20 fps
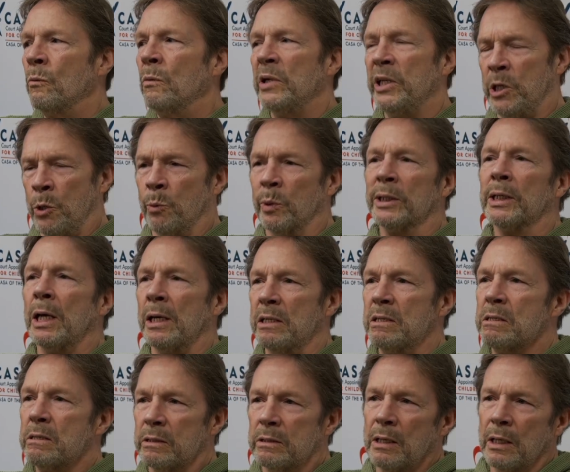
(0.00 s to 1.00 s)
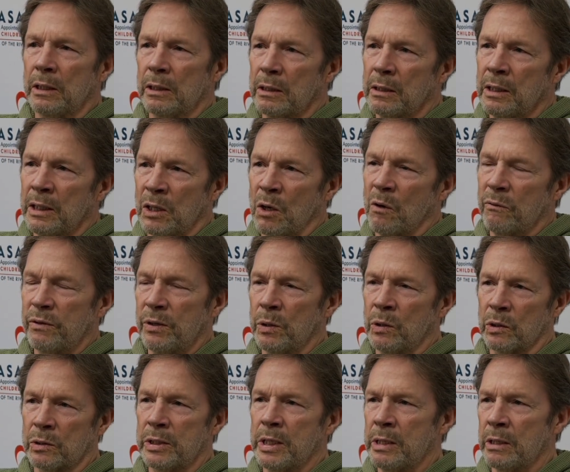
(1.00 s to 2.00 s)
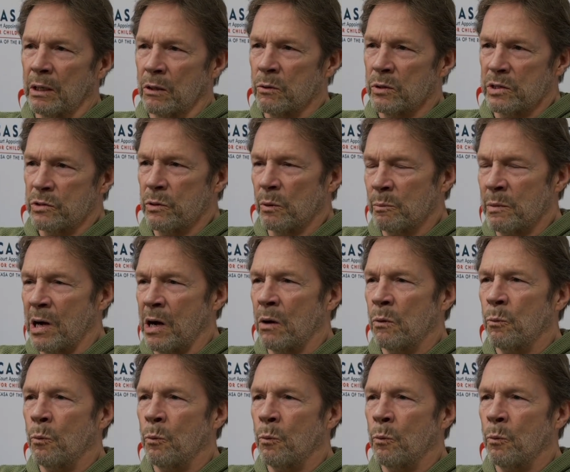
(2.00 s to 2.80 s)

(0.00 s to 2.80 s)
You would like to see, if you look in a crystal ball,